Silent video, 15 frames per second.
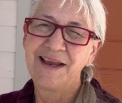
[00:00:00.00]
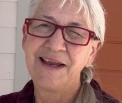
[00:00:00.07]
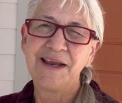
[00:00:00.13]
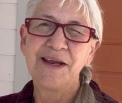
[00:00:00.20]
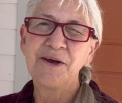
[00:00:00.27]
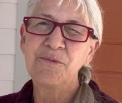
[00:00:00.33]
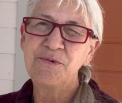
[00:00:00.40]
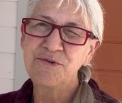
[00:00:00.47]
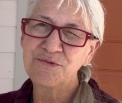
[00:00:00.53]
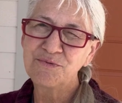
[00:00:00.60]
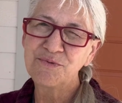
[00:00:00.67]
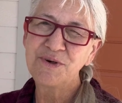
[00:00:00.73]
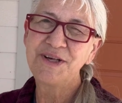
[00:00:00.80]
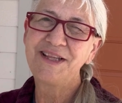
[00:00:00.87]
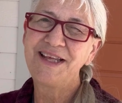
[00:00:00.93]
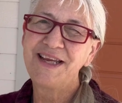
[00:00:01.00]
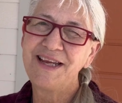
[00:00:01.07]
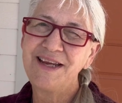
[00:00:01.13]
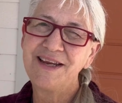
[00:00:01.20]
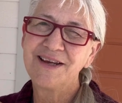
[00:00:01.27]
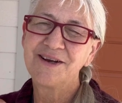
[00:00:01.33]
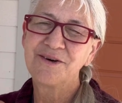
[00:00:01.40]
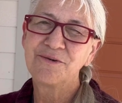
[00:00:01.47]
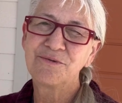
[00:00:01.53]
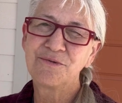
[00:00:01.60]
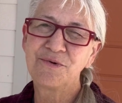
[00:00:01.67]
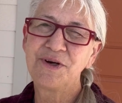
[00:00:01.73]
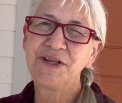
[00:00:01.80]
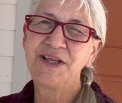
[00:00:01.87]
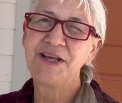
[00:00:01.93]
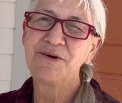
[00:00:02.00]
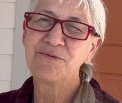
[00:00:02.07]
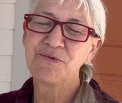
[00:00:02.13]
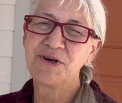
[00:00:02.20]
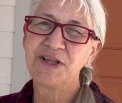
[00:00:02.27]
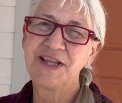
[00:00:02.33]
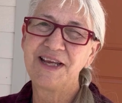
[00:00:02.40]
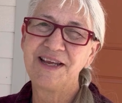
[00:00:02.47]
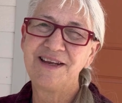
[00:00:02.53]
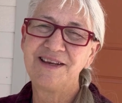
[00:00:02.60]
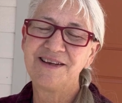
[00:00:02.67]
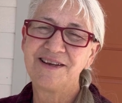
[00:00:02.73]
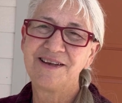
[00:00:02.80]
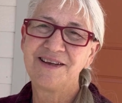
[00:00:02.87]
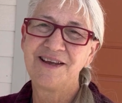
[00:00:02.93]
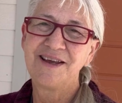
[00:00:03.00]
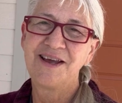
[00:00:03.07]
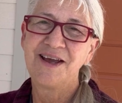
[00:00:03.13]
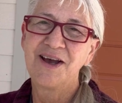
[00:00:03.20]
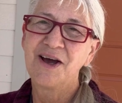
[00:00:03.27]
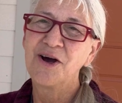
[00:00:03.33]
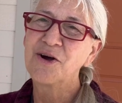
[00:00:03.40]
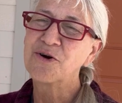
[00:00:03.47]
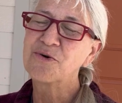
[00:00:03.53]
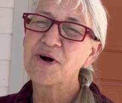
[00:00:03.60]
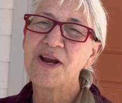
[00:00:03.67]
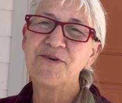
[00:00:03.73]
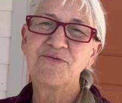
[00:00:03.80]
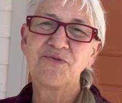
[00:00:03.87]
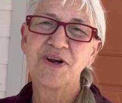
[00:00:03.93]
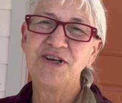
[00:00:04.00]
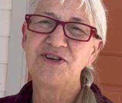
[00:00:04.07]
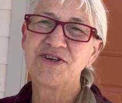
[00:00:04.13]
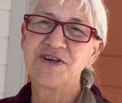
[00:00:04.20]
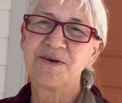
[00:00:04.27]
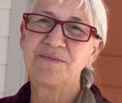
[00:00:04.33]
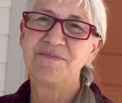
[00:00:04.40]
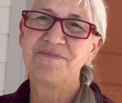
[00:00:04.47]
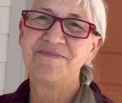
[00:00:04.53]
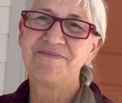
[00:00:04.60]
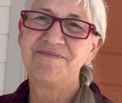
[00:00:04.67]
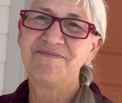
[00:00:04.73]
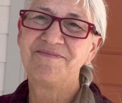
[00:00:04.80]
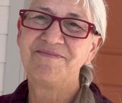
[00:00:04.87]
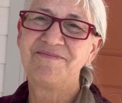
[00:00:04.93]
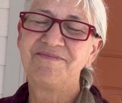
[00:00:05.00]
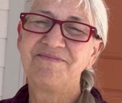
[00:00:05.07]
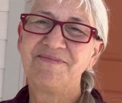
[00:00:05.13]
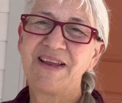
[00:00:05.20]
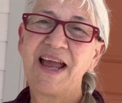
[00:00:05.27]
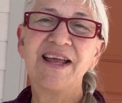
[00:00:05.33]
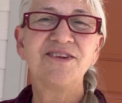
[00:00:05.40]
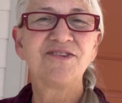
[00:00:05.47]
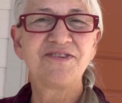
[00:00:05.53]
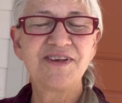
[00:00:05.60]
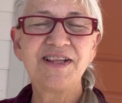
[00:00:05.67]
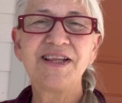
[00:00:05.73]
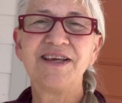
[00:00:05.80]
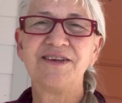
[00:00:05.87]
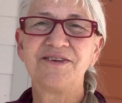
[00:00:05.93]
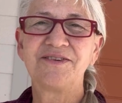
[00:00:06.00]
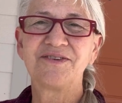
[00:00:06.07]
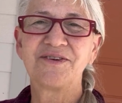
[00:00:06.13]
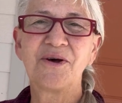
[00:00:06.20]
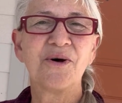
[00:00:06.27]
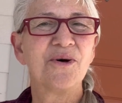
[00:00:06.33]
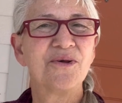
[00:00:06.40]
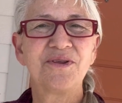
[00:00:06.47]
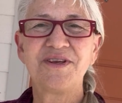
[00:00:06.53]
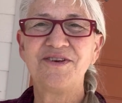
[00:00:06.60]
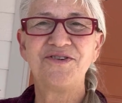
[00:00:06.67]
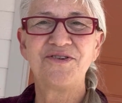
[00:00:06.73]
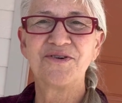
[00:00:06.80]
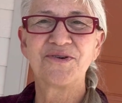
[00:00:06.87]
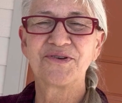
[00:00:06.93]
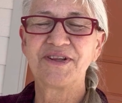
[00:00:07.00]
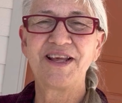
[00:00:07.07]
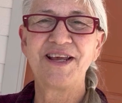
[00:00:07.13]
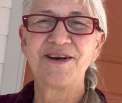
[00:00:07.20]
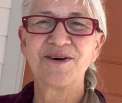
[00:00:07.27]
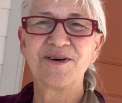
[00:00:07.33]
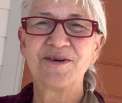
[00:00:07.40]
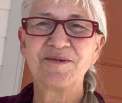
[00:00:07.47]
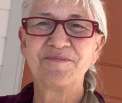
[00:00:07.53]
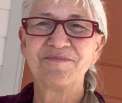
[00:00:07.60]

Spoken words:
It was really, really, really a great friendship, and still is all these years later.